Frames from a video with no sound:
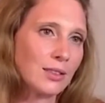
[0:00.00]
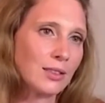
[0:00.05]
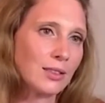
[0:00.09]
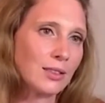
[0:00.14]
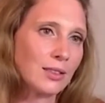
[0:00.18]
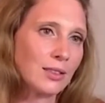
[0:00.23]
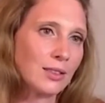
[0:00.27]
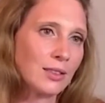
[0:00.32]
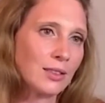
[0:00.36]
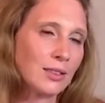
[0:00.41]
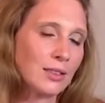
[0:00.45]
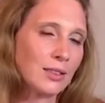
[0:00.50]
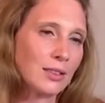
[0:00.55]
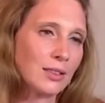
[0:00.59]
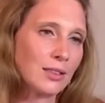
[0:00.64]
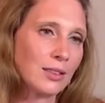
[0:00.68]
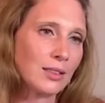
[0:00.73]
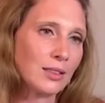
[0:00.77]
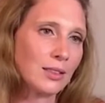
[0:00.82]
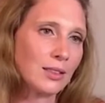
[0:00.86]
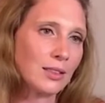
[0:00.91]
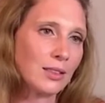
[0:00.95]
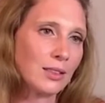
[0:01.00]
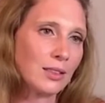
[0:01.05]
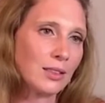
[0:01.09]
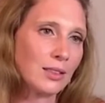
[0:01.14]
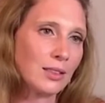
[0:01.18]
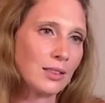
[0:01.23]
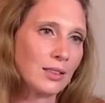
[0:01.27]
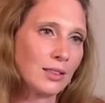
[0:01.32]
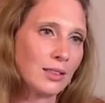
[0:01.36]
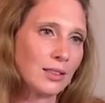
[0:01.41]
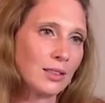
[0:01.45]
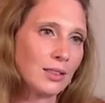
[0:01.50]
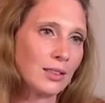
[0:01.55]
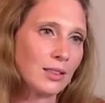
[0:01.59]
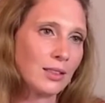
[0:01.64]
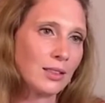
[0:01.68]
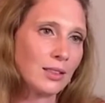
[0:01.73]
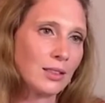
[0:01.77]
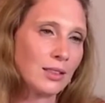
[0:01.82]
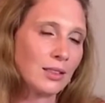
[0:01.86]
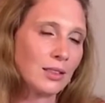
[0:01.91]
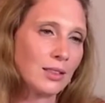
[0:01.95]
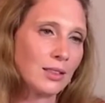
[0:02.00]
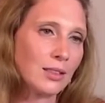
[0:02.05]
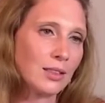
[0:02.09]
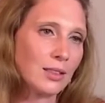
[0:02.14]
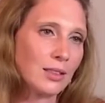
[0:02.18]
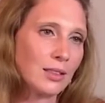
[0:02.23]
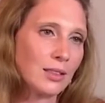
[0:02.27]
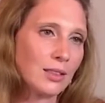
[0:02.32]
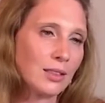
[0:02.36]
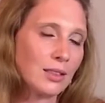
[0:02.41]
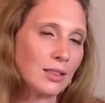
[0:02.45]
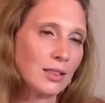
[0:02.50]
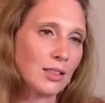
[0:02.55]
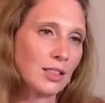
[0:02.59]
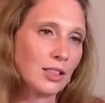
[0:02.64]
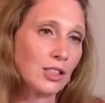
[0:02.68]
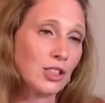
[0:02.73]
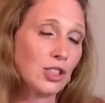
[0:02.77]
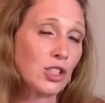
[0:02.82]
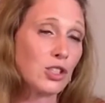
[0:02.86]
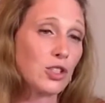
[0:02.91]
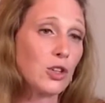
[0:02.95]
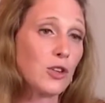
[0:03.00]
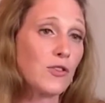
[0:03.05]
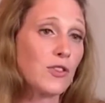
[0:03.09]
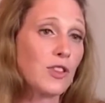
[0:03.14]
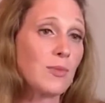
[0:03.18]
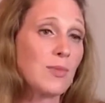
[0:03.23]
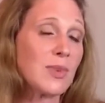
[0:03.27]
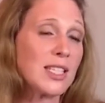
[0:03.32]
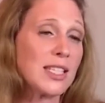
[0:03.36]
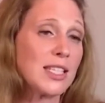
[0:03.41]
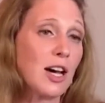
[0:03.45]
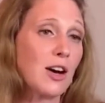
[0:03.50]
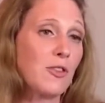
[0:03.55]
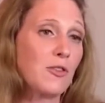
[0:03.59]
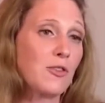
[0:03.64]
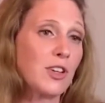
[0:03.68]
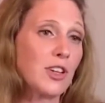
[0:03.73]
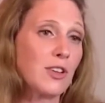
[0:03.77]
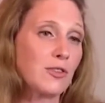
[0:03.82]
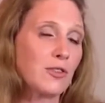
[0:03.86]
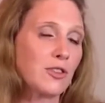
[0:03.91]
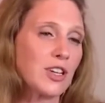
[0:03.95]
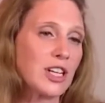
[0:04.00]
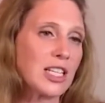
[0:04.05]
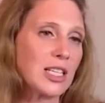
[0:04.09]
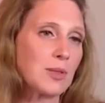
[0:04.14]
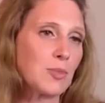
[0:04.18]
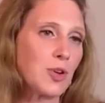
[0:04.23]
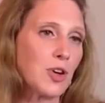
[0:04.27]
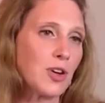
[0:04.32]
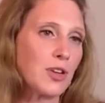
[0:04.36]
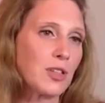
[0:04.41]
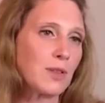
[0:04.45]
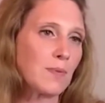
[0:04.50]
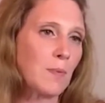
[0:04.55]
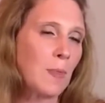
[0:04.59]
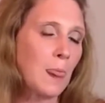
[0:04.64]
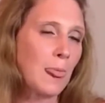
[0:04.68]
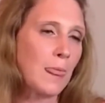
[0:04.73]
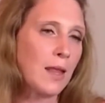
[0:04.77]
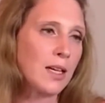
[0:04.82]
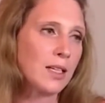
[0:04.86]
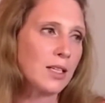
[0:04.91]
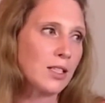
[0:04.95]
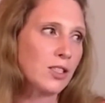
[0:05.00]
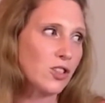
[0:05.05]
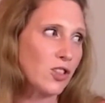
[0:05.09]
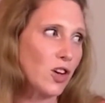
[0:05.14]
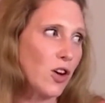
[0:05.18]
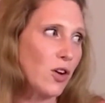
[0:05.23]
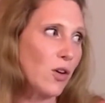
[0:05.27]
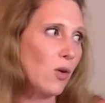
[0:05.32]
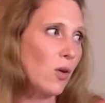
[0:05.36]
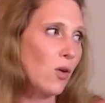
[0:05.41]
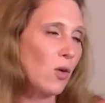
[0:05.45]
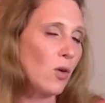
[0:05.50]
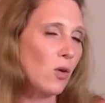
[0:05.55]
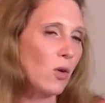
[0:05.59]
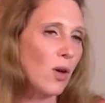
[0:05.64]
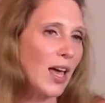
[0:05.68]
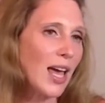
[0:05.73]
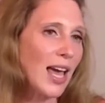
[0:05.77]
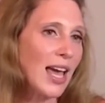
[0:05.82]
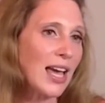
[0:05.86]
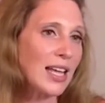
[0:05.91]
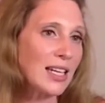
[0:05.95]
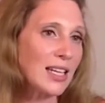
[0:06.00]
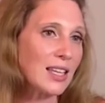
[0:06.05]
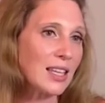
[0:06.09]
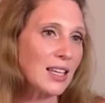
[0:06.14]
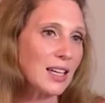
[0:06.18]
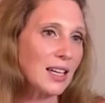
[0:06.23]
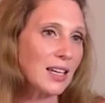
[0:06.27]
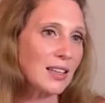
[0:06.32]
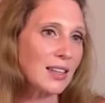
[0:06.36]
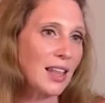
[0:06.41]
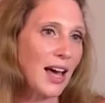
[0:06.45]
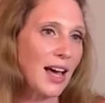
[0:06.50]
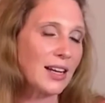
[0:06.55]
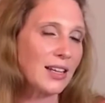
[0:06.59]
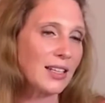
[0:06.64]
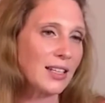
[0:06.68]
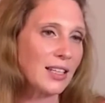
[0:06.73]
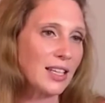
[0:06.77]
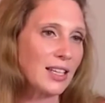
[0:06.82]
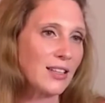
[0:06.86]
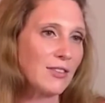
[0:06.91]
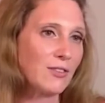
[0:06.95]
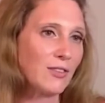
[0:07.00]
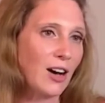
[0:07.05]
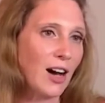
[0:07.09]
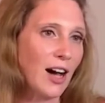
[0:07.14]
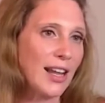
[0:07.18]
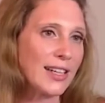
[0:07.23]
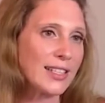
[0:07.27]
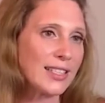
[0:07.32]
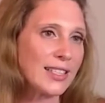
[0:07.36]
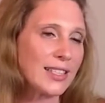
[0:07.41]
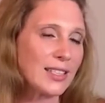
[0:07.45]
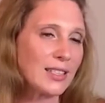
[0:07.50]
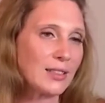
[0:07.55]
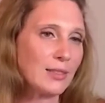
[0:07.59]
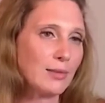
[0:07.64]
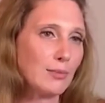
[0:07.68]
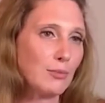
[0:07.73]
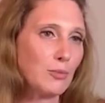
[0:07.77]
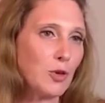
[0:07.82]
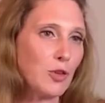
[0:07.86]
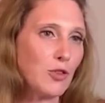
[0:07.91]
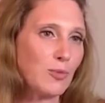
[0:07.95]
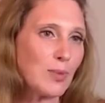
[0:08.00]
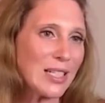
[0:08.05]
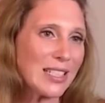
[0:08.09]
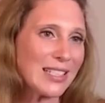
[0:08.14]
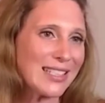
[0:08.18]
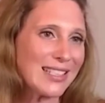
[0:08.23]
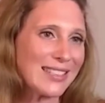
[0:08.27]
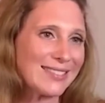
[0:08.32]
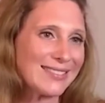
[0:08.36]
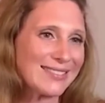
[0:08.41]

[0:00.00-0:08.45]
for themselves who is in a freeze mode? To do for themselves in a freeze mode. So anything that invites movement